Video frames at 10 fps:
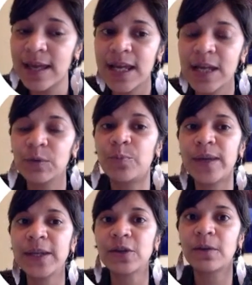It will
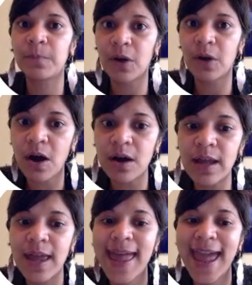bring your blog
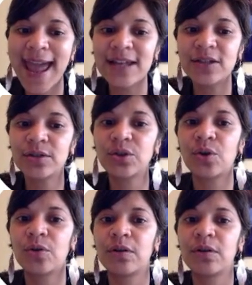and
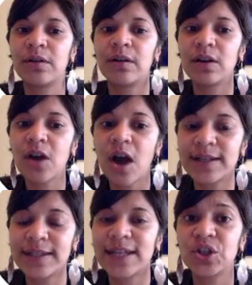your
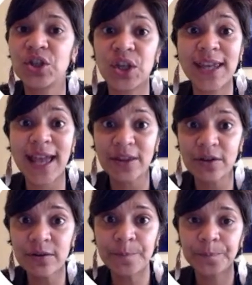content
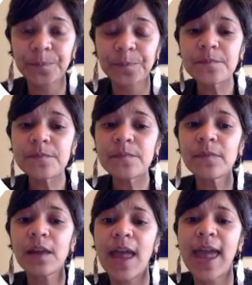together,
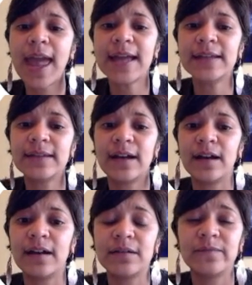and
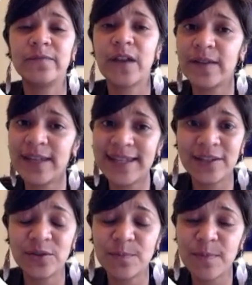very
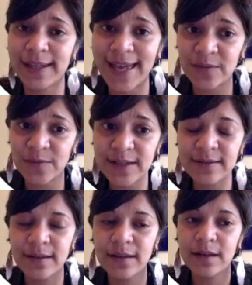easy to make
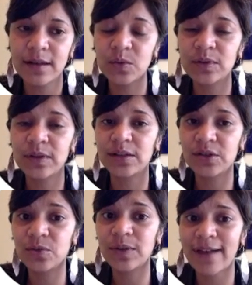galleries.
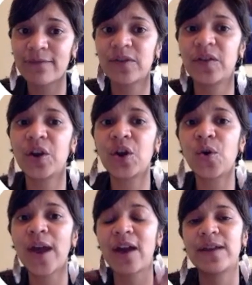You'll have a very
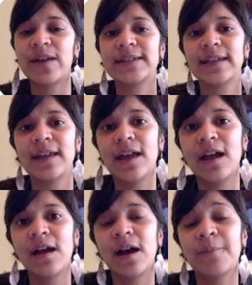coherent
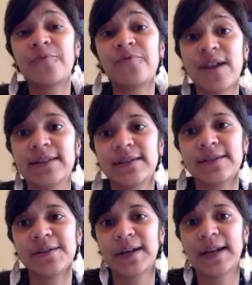
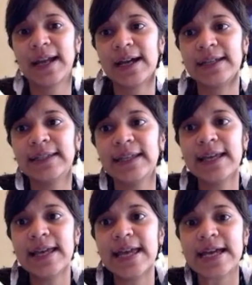presence online.
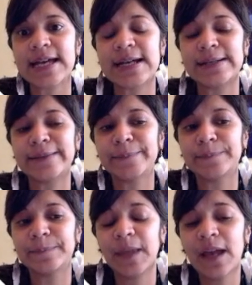
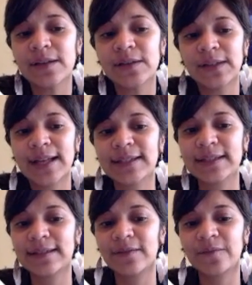Yeah, so
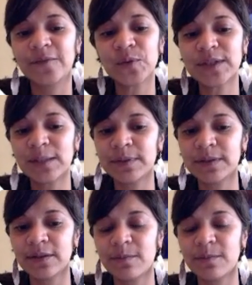that's a few tips on